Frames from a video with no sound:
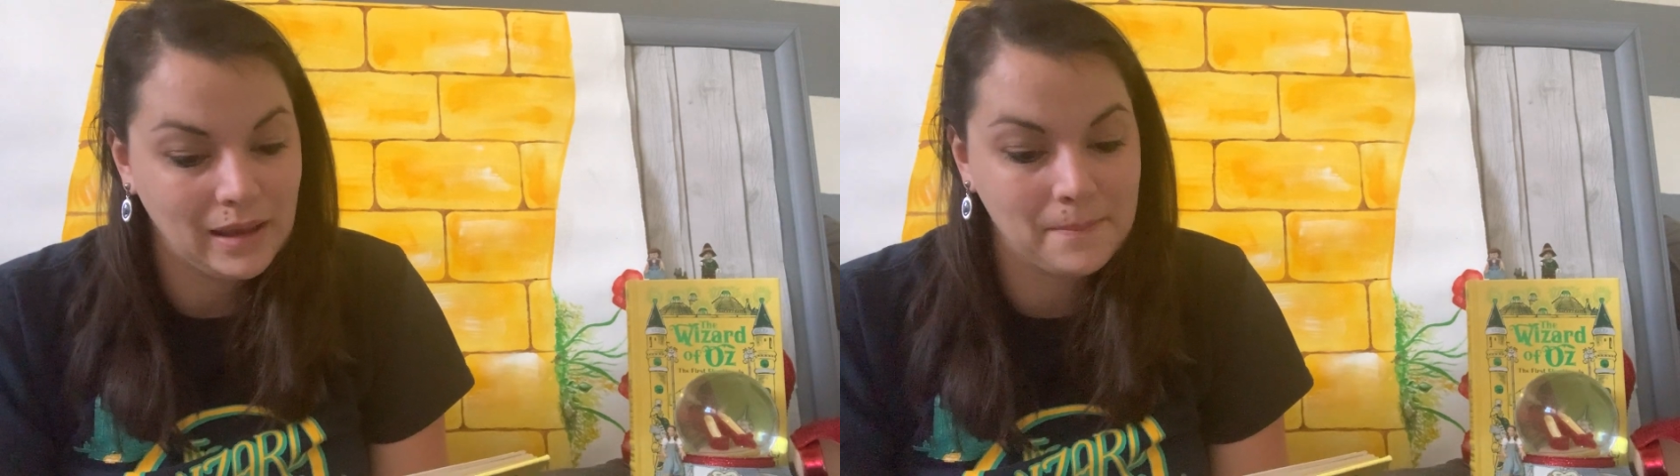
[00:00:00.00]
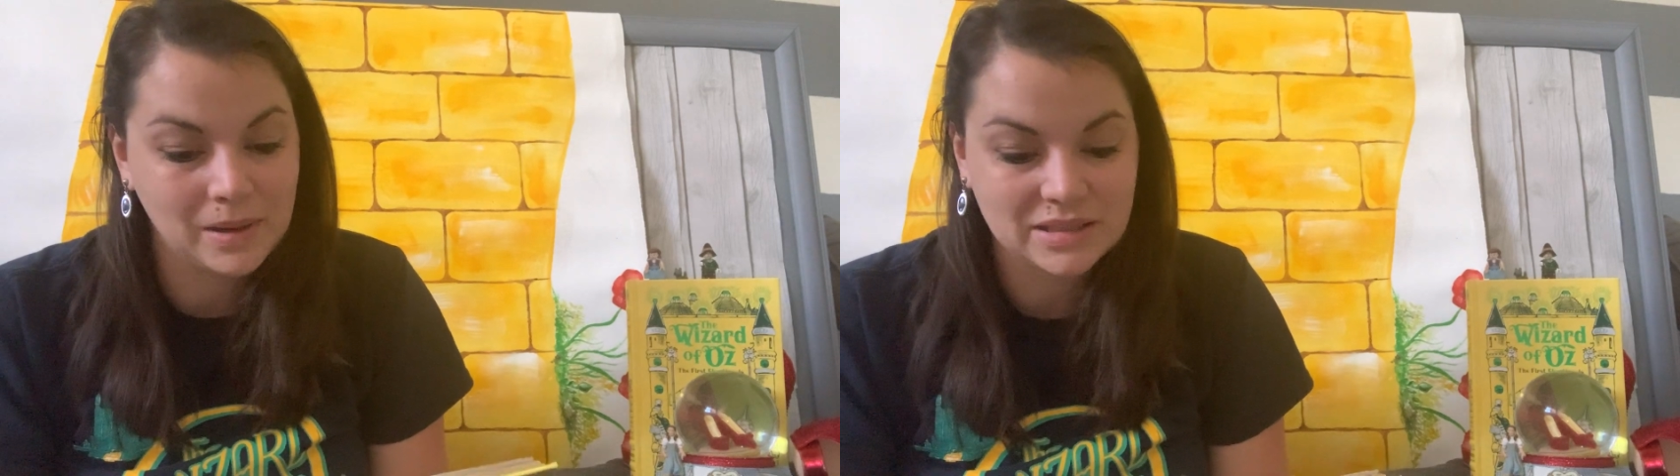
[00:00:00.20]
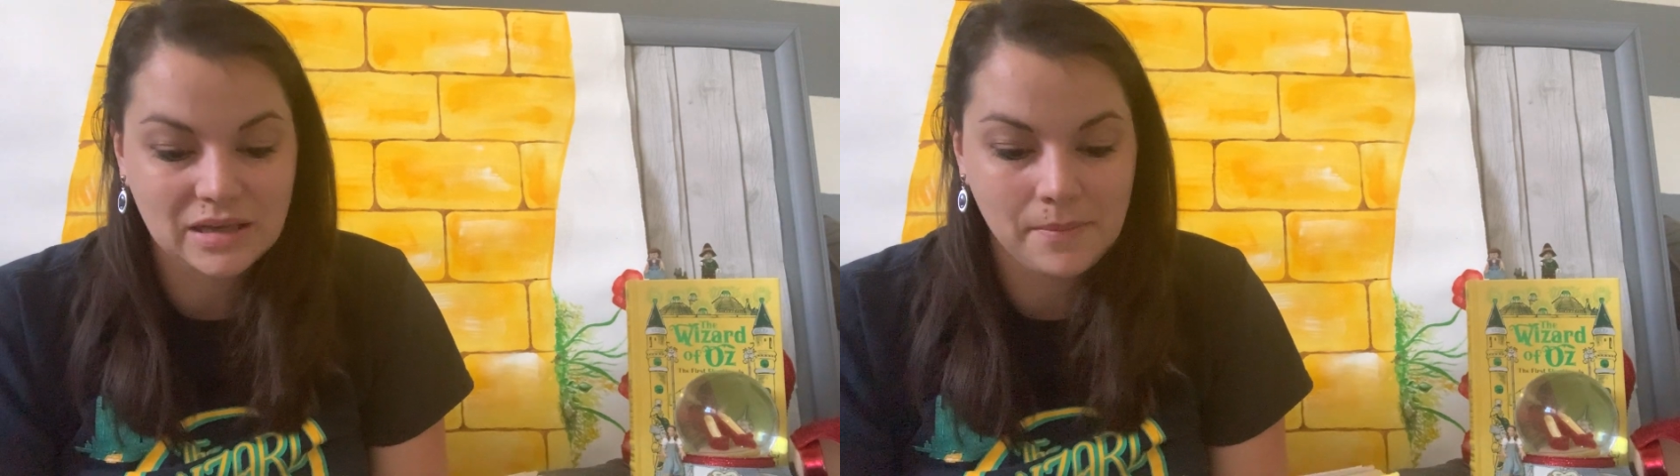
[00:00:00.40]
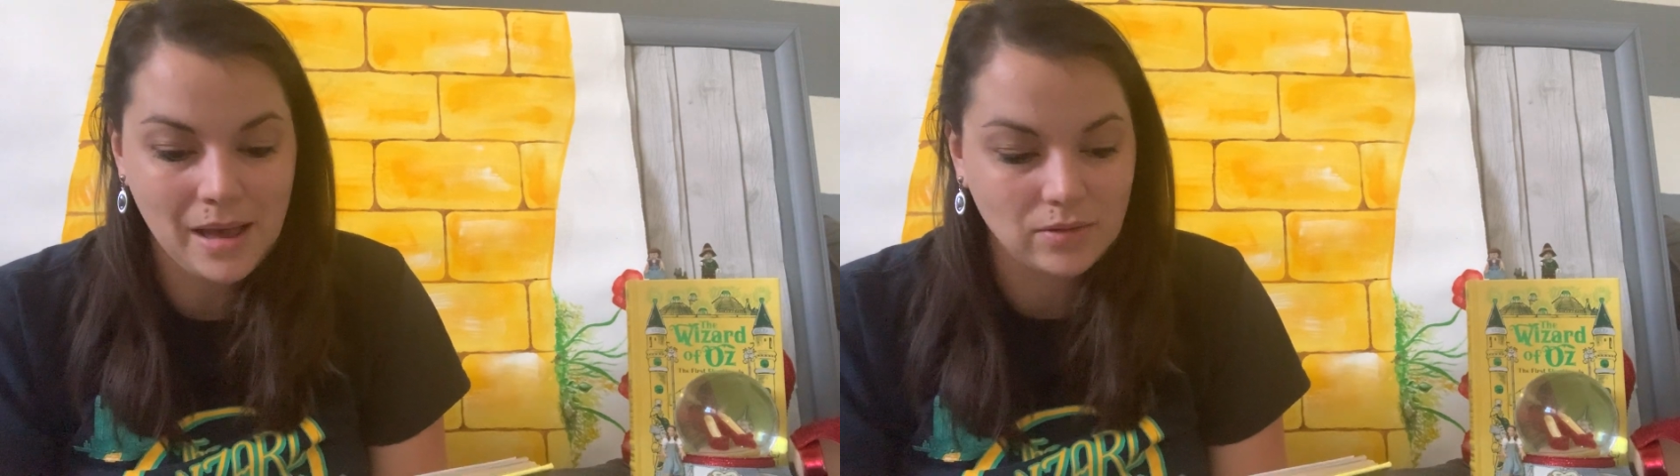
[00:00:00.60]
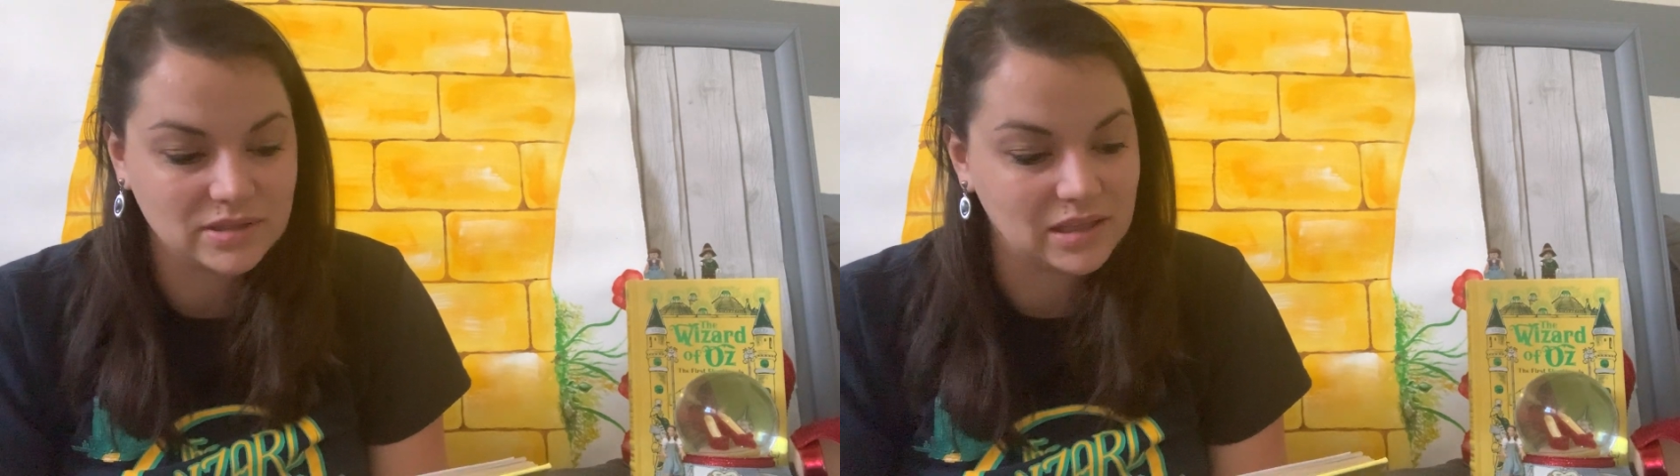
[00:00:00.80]
it must come
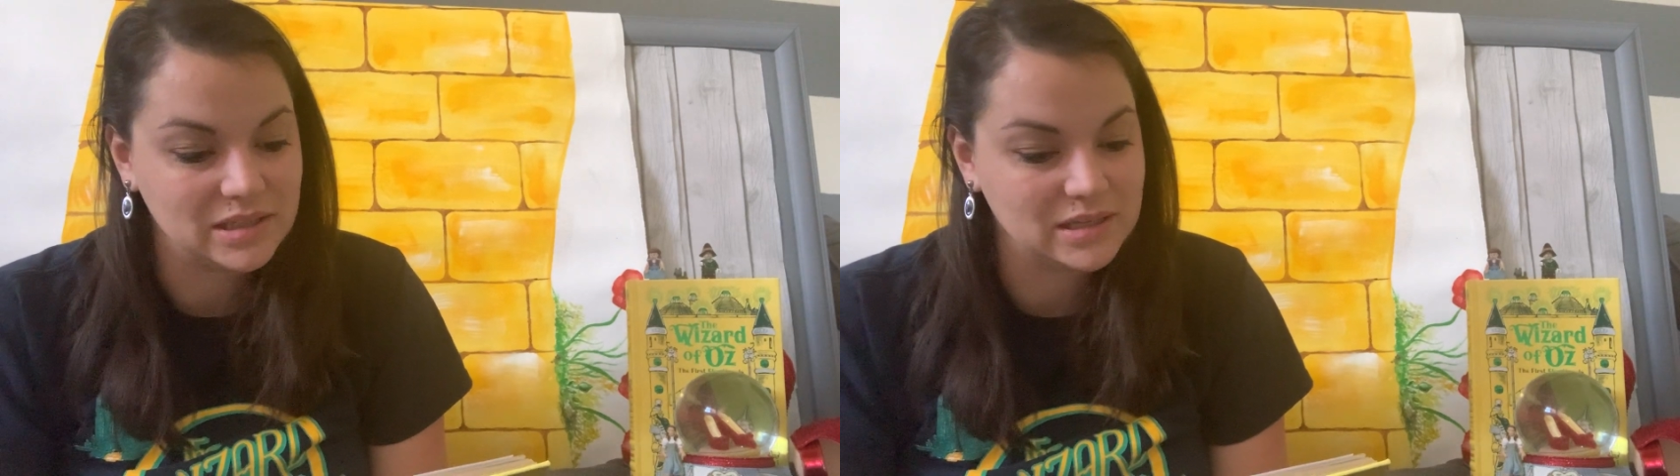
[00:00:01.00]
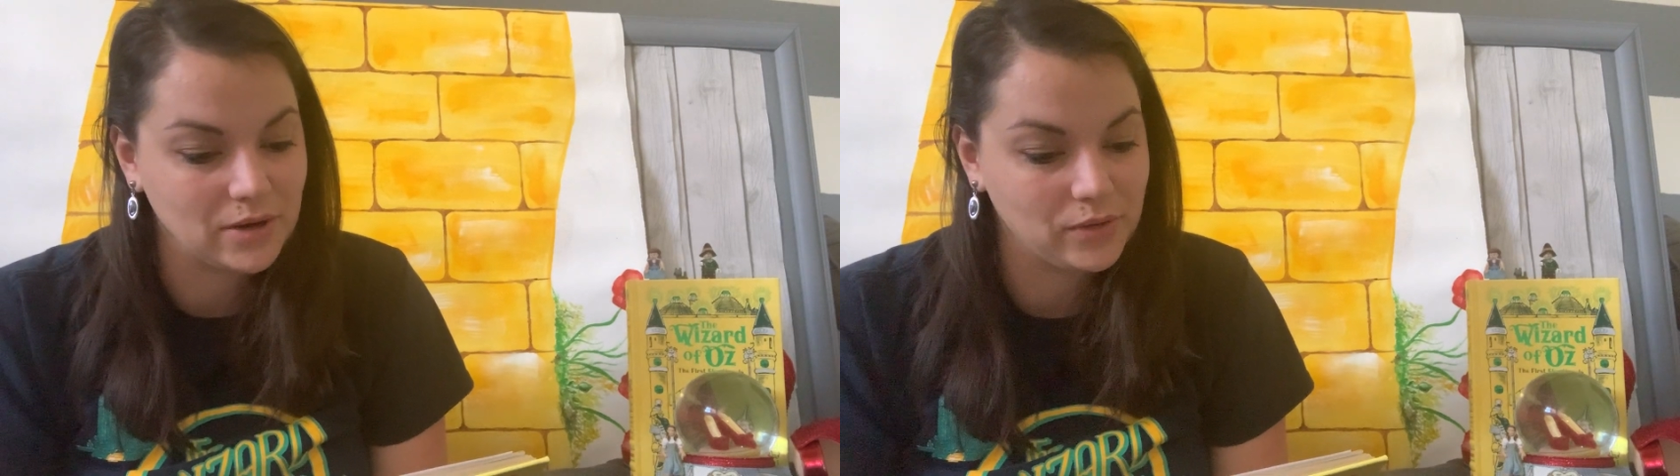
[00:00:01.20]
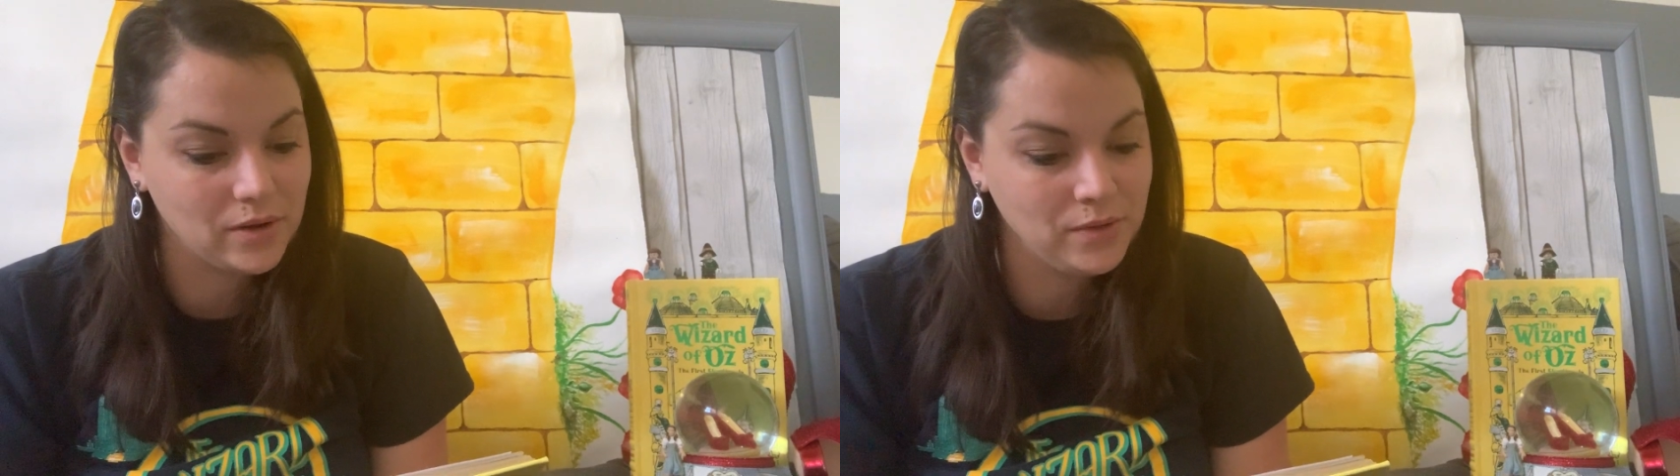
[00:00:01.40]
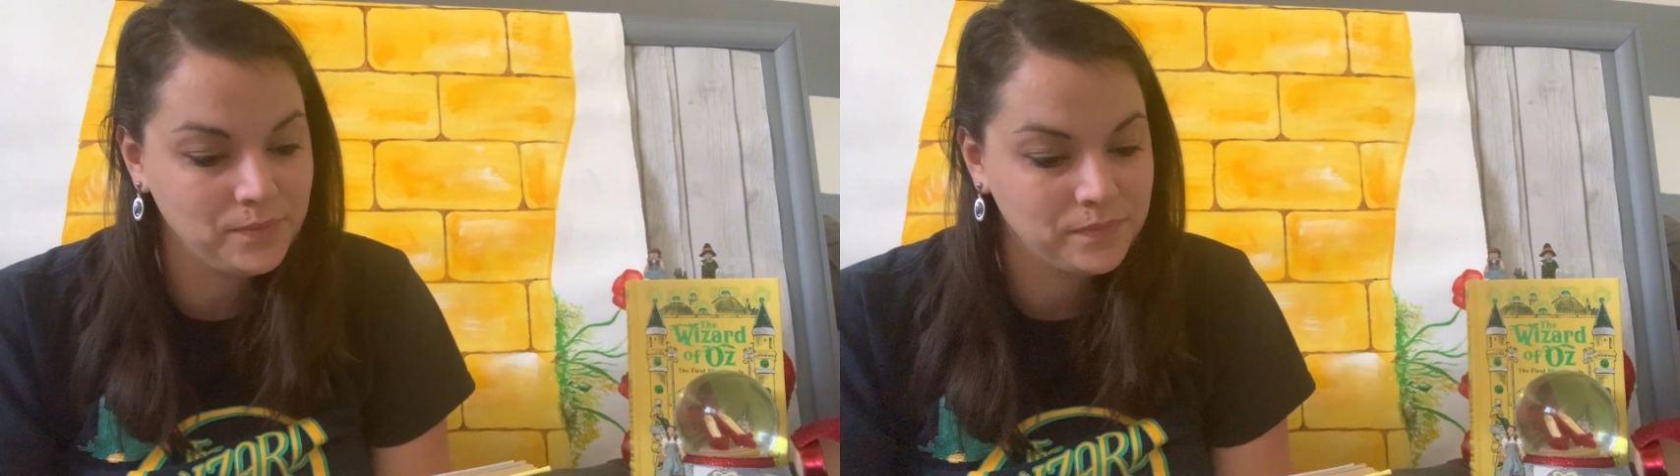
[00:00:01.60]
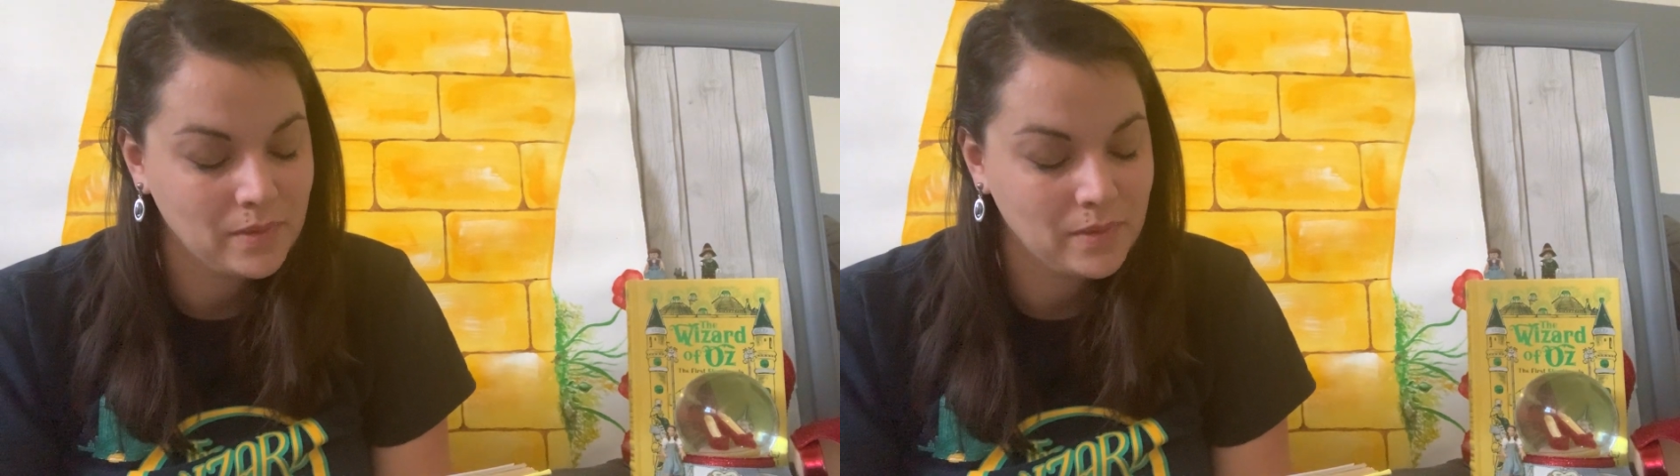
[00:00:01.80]
out," said the Scarecrow.